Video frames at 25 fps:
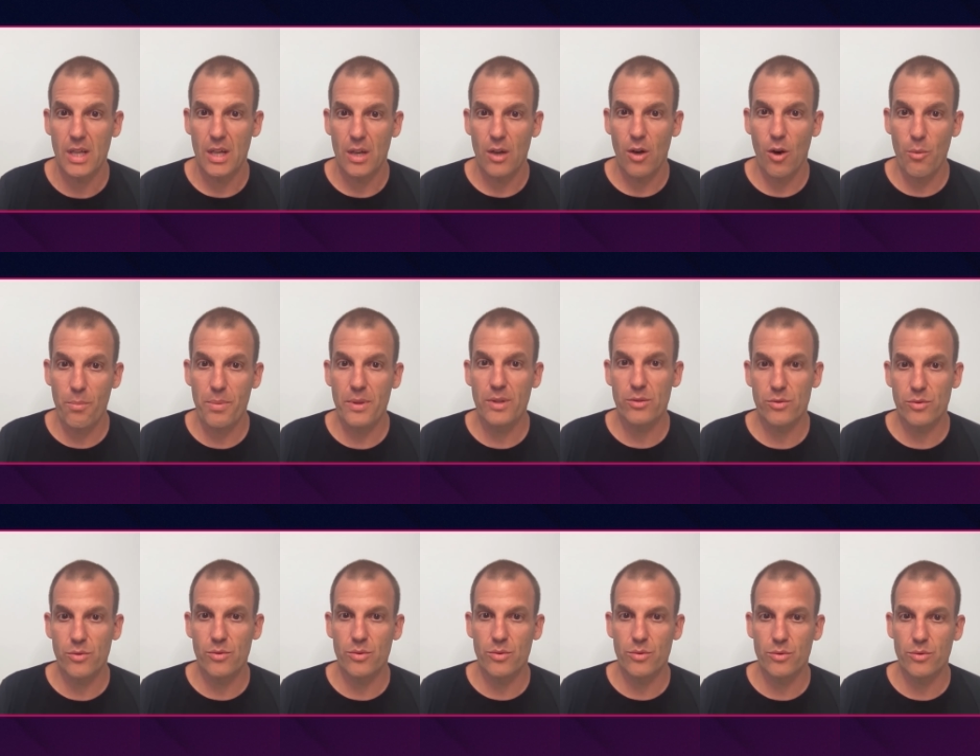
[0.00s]
hoping
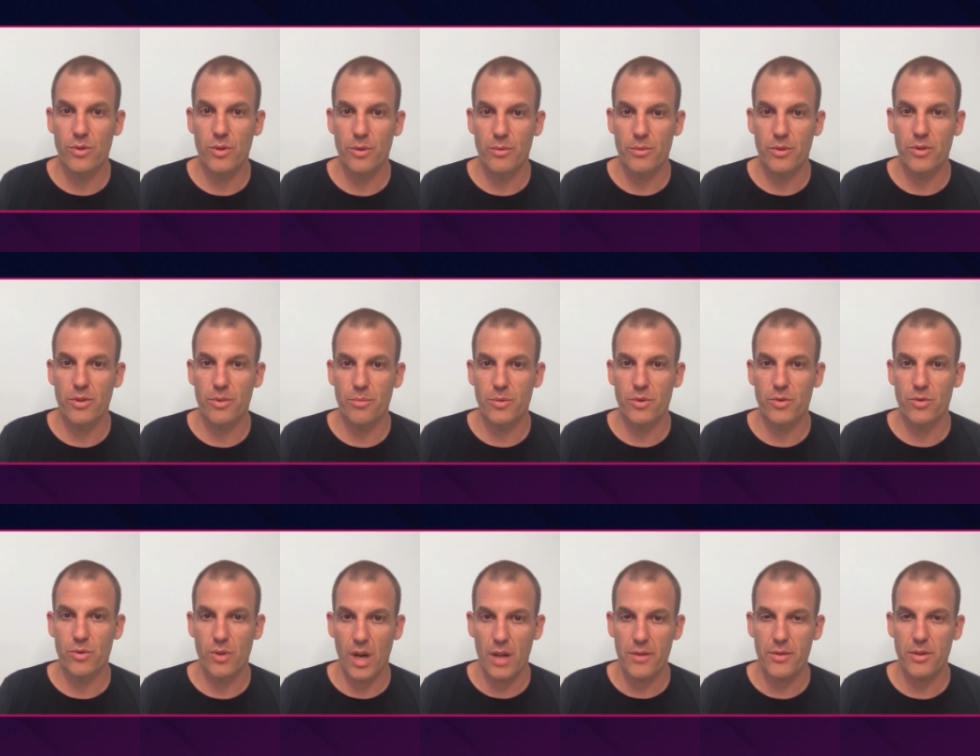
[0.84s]
to, to contribute
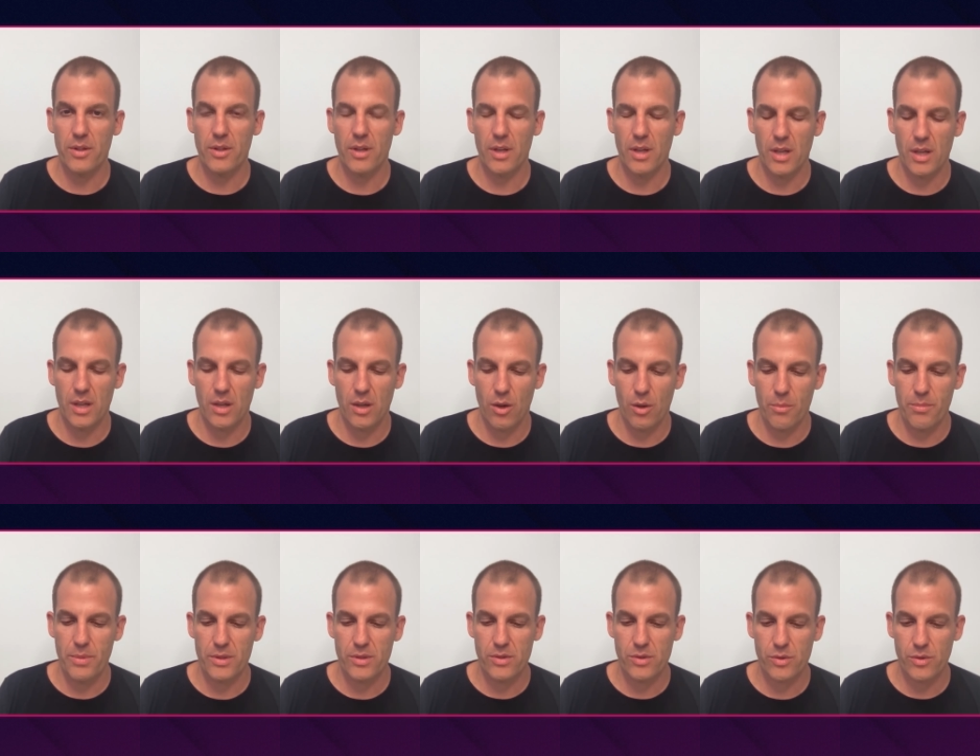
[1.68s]
to other uh,
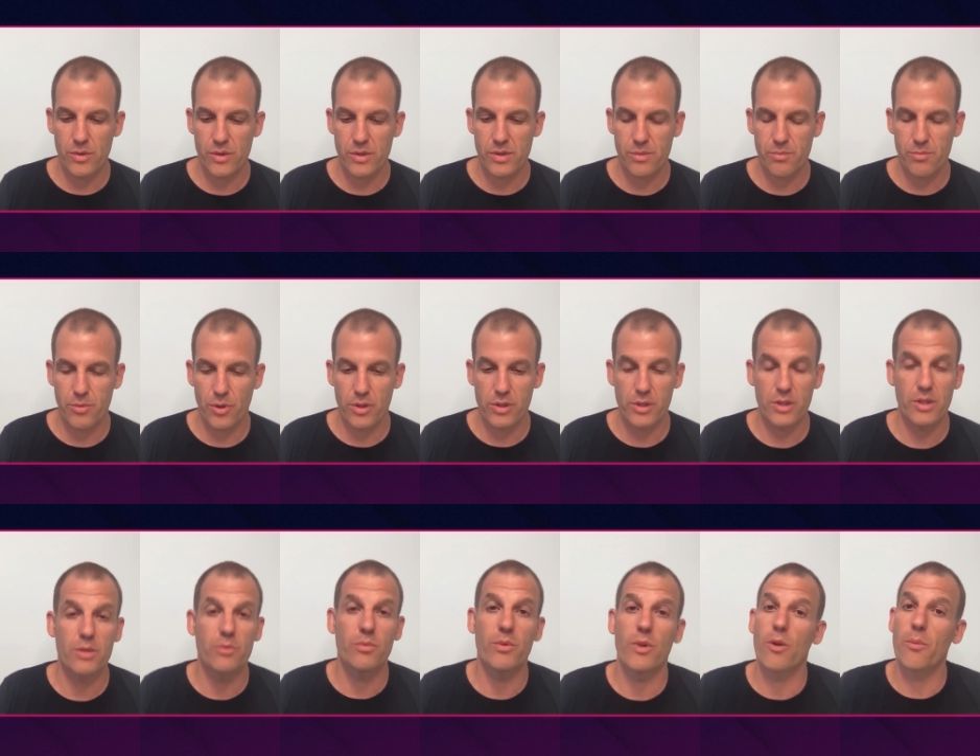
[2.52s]
open source
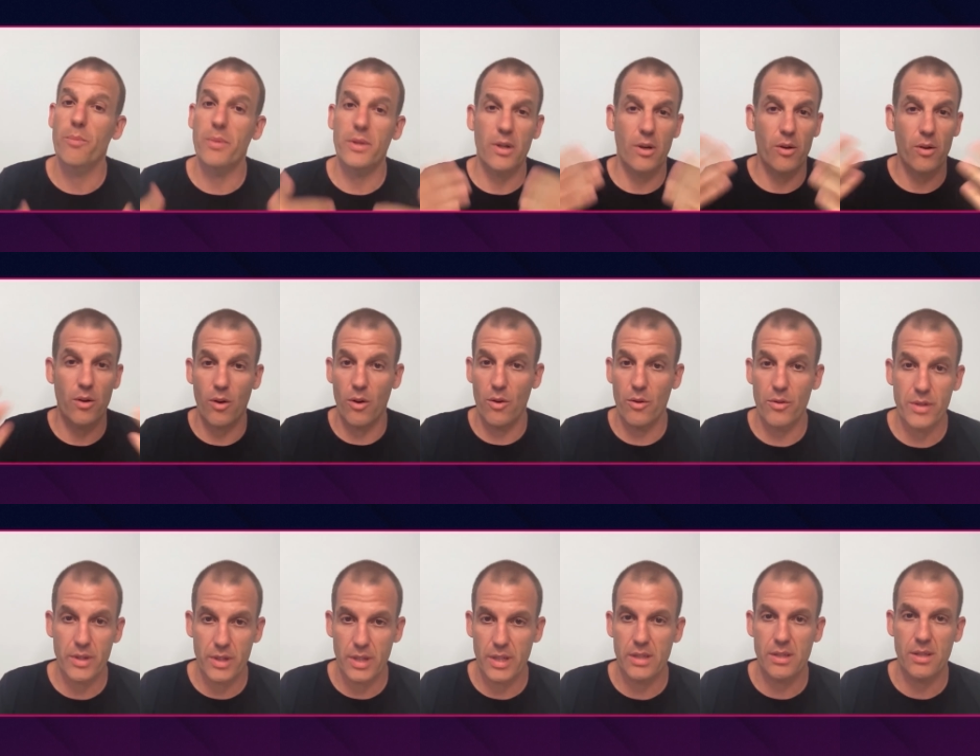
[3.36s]
projects. We open our
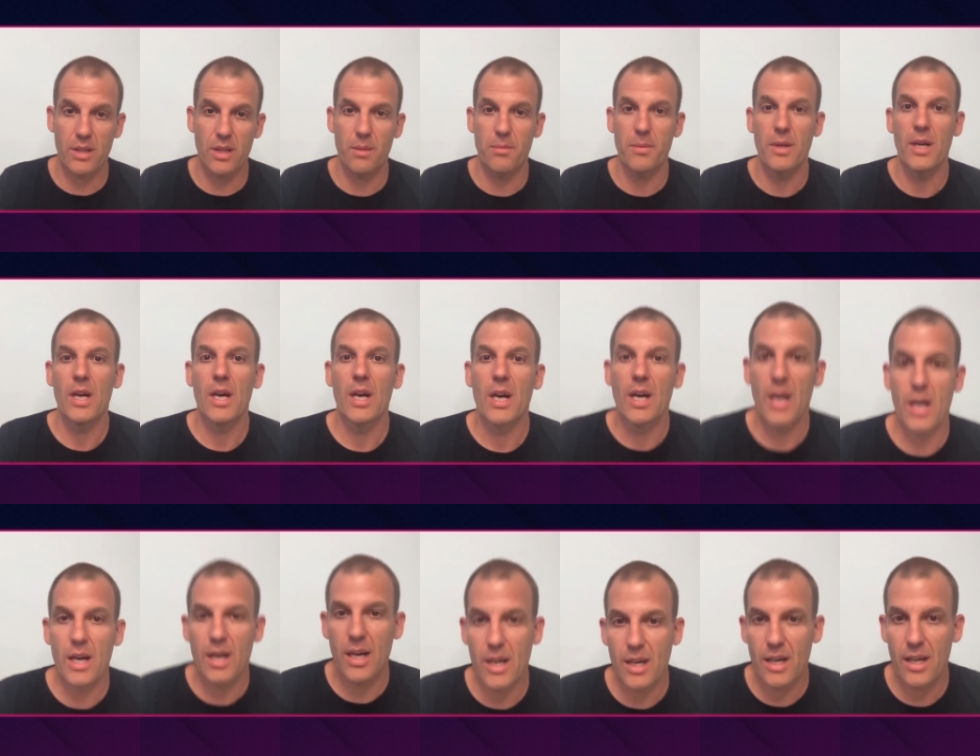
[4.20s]
own GitHub
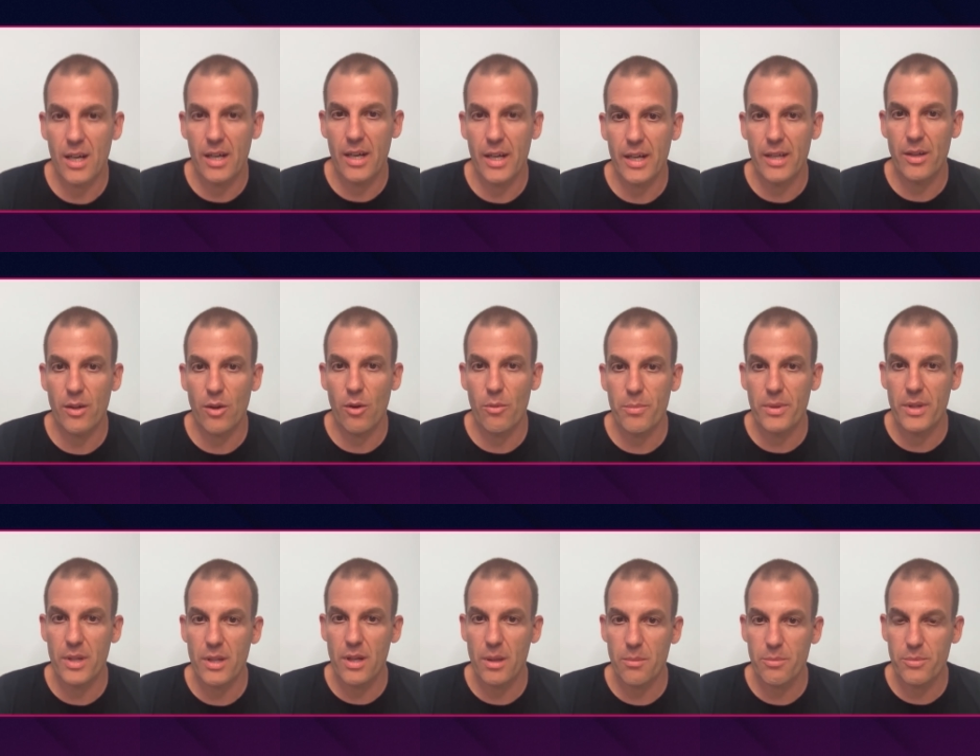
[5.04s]
uh, and
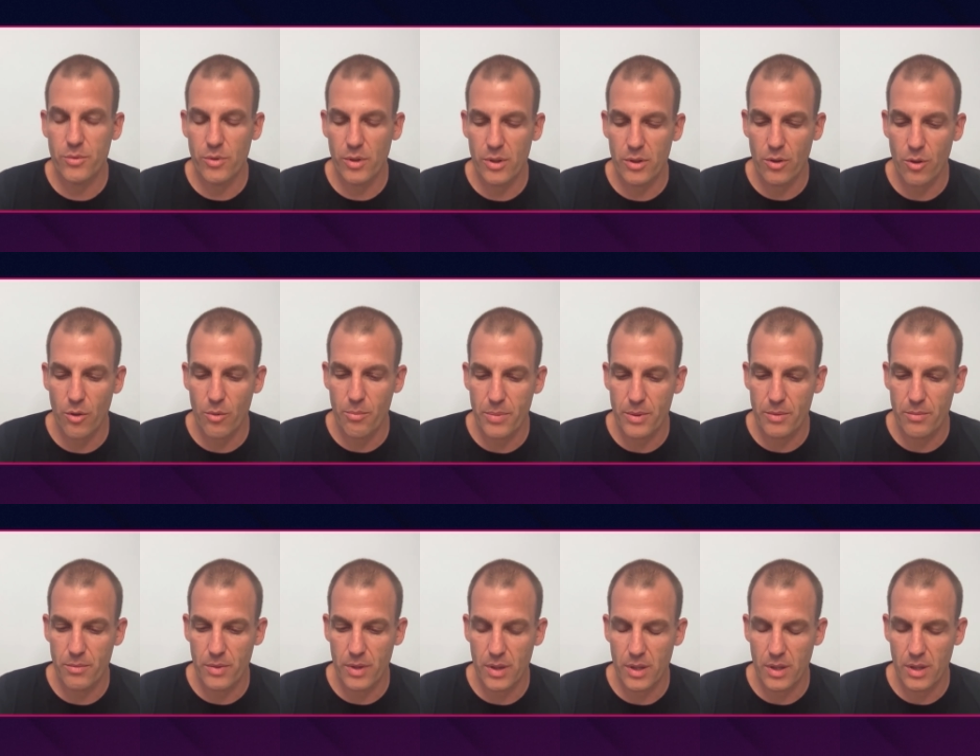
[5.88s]
open up to an
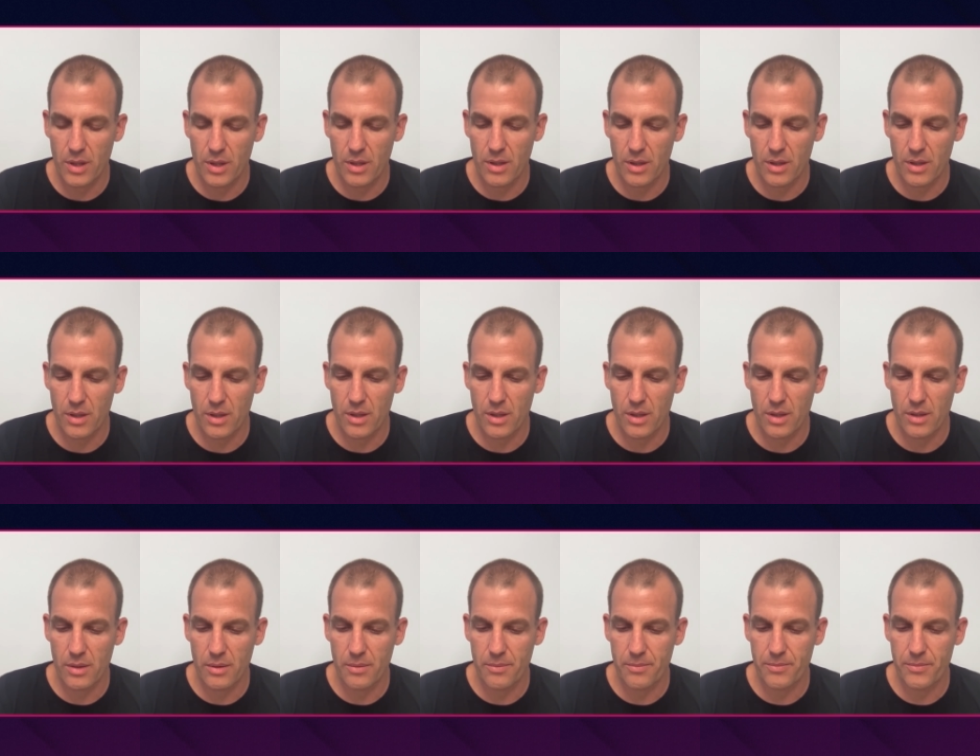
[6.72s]
open,
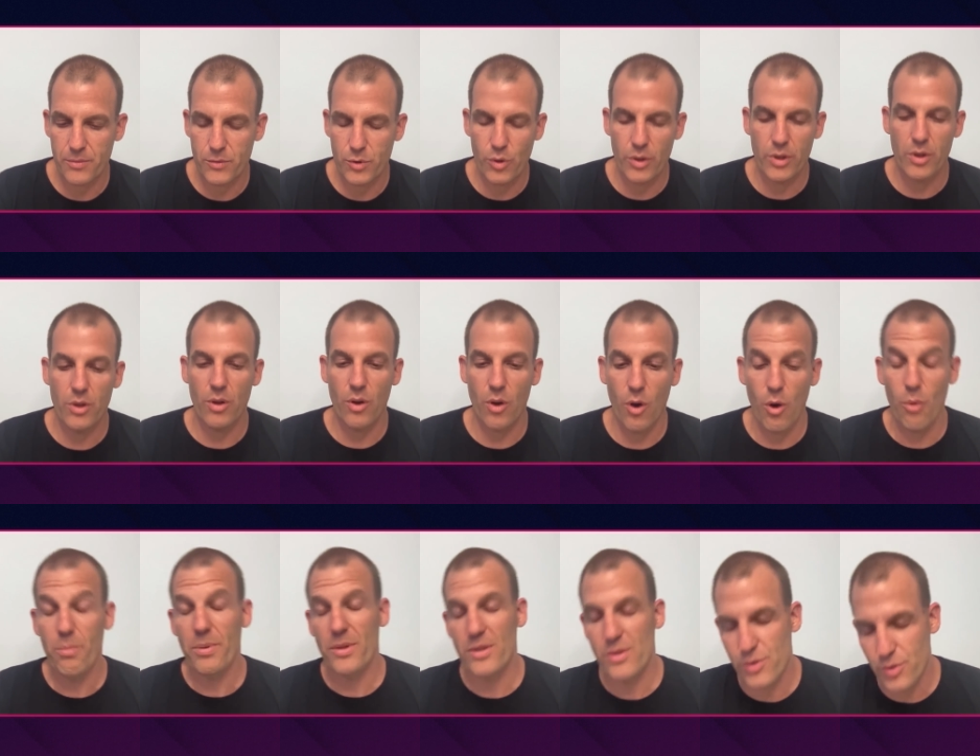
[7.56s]
um, to an
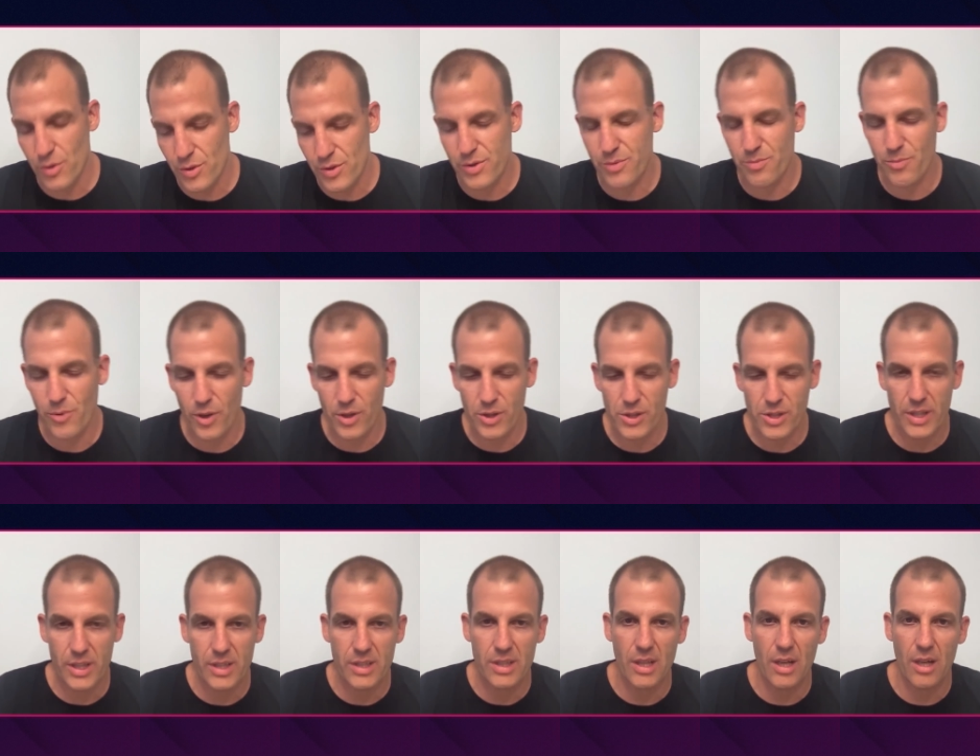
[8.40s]
open source
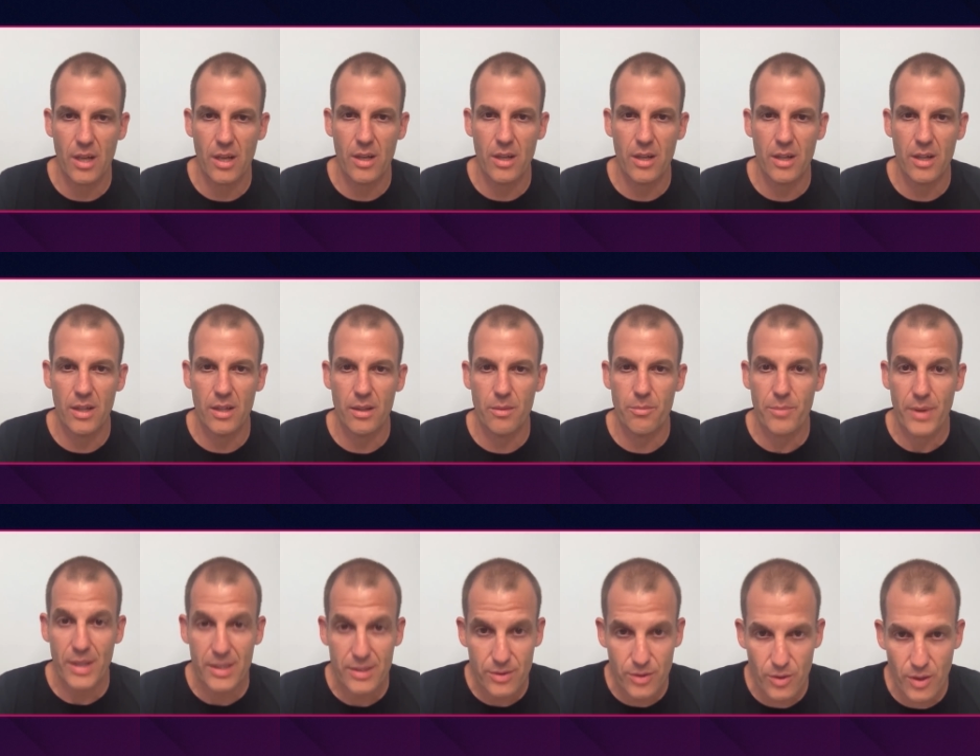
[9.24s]
project, our
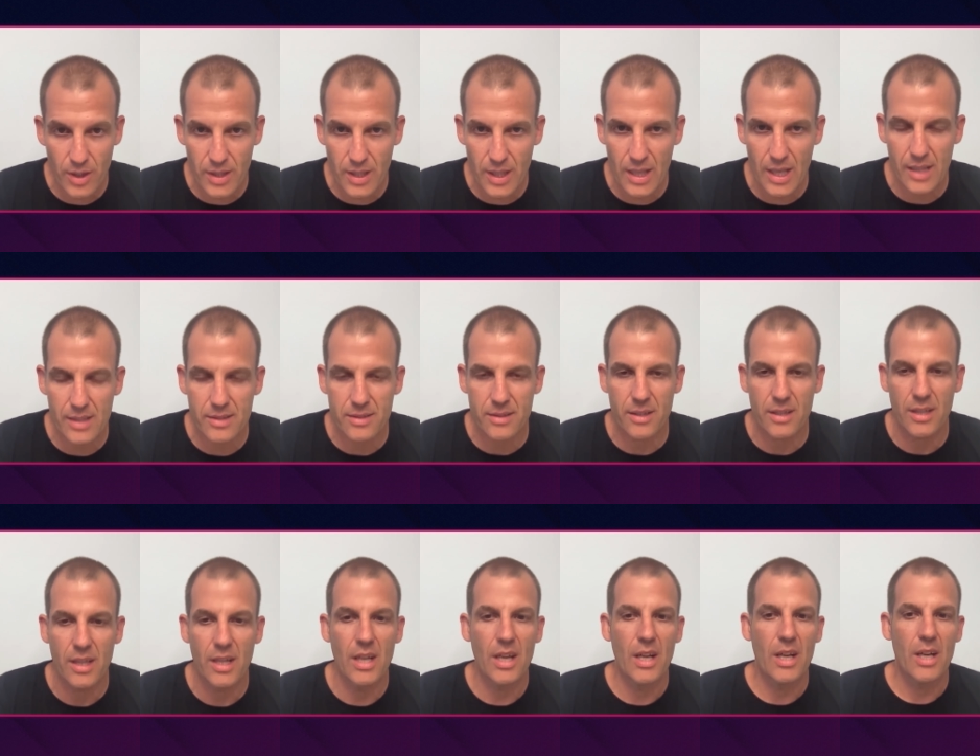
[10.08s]
Presto
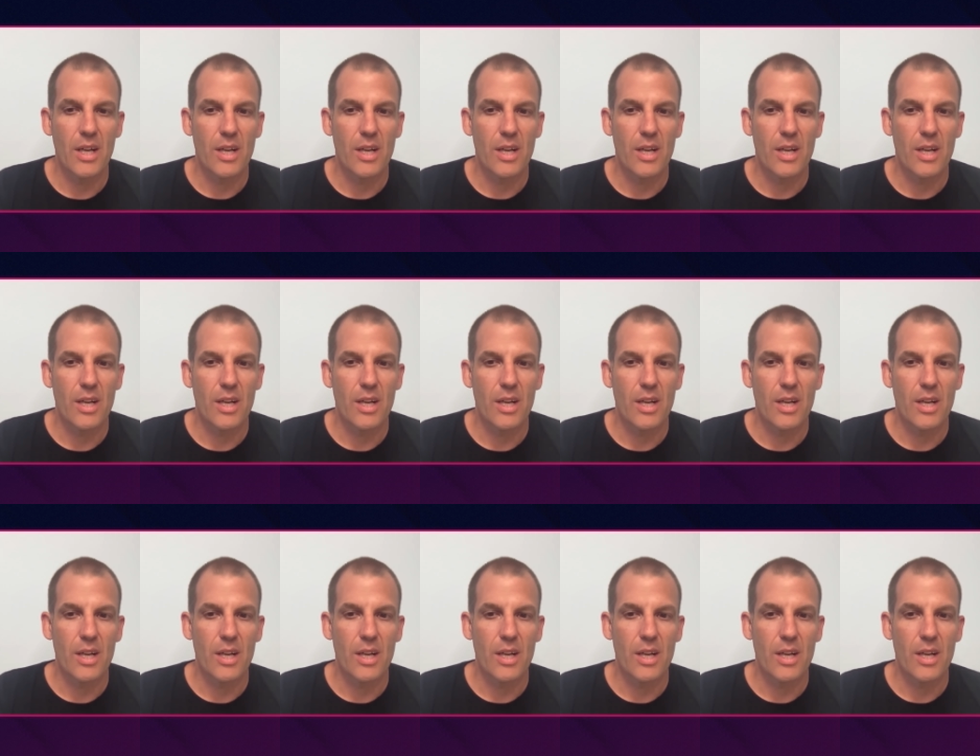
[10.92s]
analyzer.